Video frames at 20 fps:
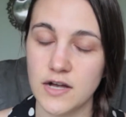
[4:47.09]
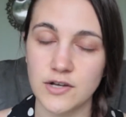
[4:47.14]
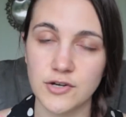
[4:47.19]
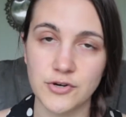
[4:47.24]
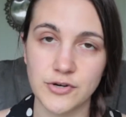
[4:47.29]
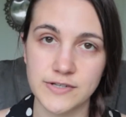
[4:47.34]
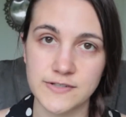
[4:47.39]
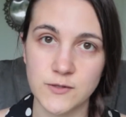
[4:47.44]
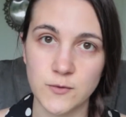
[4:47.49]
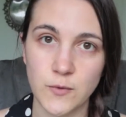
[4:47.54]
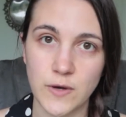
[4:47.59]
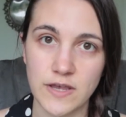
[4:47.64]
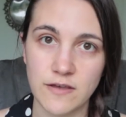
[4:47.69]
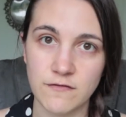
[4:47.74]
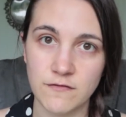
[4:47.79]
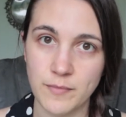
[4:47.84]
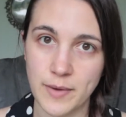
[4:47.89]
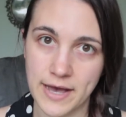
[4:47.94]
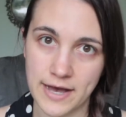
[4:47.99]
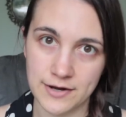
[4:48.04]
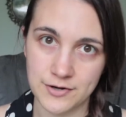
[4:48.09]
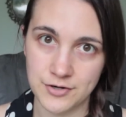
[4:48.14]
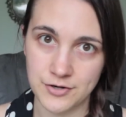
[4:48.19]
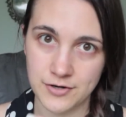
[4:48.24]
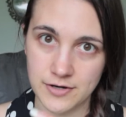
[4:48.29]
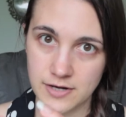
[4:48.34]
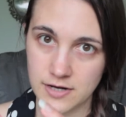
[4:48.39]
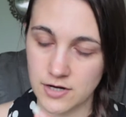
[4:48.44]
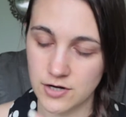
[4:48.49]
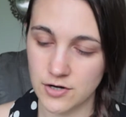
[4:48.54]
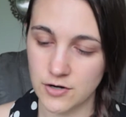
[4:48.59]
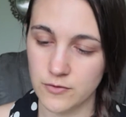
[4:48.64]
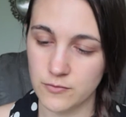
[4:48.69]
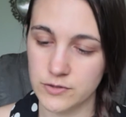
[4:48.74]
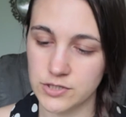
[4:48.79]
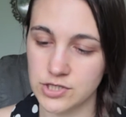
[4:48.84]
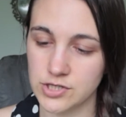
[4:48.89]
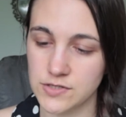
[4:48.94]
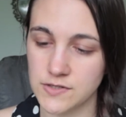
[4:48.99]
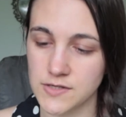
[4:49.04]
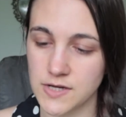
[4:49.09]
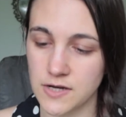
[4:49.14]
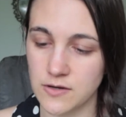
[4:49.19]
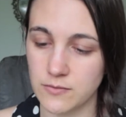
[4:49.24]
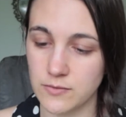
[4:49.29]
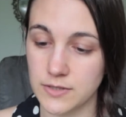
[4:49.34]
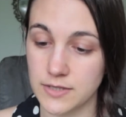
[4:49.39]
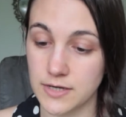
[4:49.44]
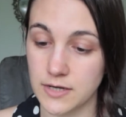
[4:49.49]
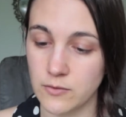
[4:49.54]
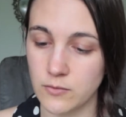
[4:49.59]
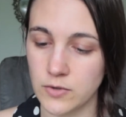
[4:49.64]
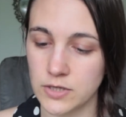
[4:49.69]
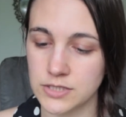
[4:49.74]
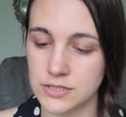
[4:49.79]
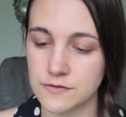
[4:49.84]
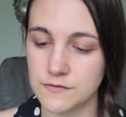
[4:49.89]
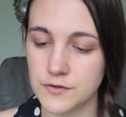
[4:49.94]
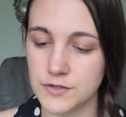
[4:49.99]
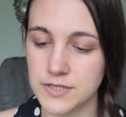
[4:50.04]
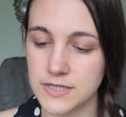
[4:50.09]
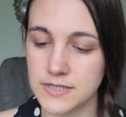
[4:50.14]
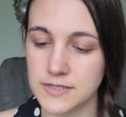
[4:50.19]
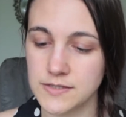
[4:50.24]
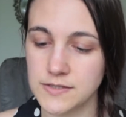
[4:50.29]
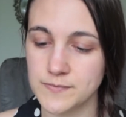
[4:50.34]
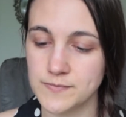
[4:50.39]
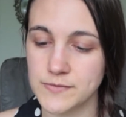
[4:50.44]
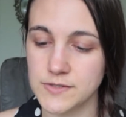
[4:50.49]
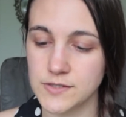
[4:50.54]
crazy wave pattern here, which is not what I want for this.